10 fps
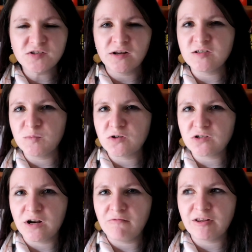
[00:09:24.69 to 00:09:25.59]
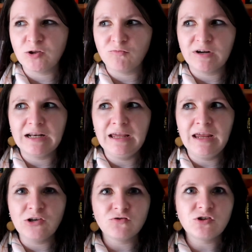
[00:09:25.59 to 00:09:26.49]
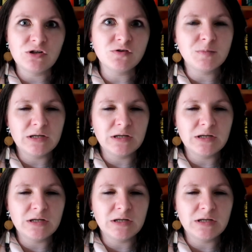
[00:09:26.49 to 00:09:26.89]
science books that I read that really introduced